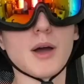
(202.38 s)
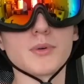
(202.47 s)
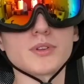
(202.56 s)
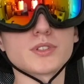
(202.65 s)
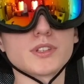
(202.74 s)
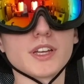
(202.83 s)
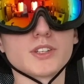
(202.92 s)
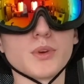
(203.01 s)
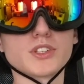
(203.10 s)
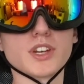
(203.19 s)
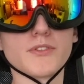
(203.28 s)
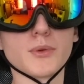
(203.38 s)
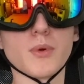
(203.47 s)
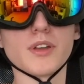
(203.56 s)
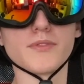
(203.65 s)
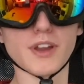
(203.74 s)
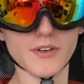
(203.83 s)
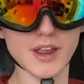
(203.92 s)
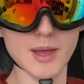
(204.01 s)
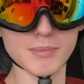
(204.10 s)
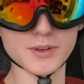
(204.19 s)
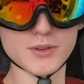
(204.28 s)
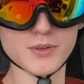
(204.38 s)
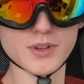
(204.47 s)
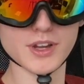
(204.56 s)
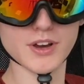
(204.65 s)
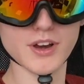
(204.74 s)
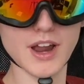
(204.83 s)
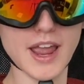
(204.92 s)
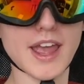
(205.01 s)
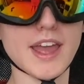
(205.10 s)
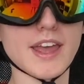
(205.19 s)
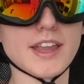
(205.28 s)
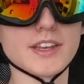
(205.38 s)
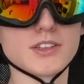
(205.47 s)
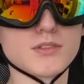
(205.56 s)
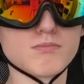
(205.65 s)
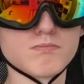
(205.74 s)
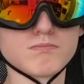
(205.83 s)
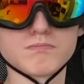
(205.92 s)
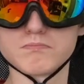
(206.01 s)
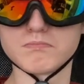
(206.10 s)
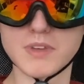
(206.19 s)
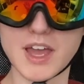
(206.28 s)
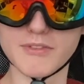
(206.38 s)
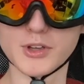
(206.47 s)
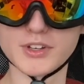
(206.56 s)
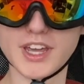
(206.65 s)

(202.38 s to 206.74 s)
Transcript: I would also like to wish everyone a very happy new year and have a good